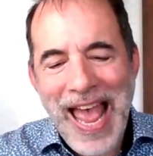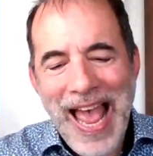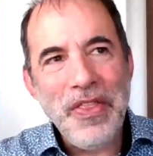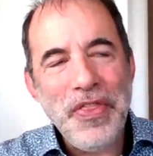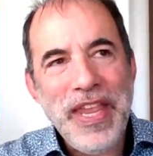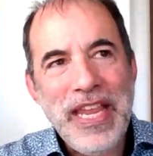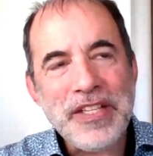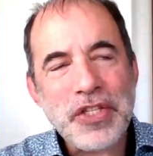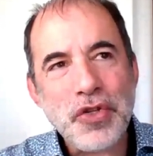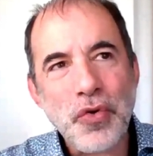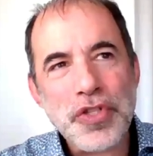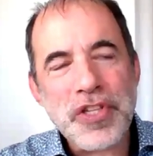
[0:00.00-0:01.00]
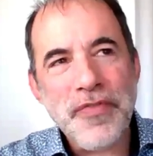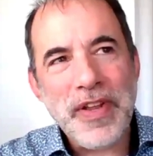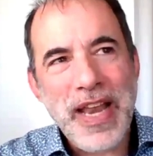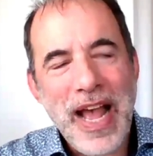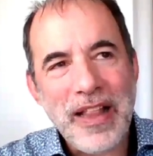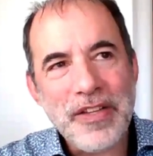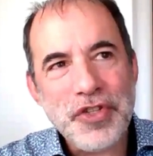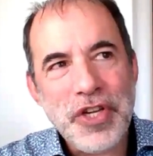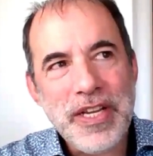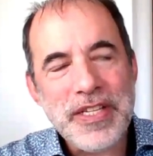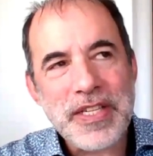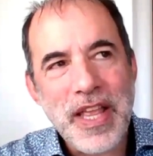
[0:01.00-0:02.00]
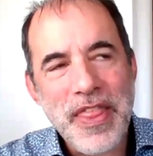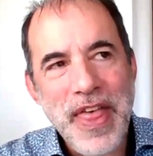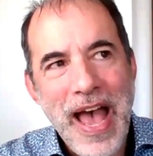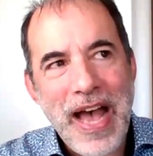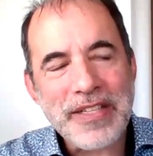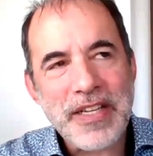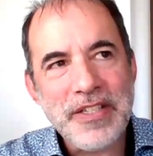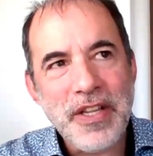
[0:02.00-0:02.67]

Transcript: the sorts of analogies that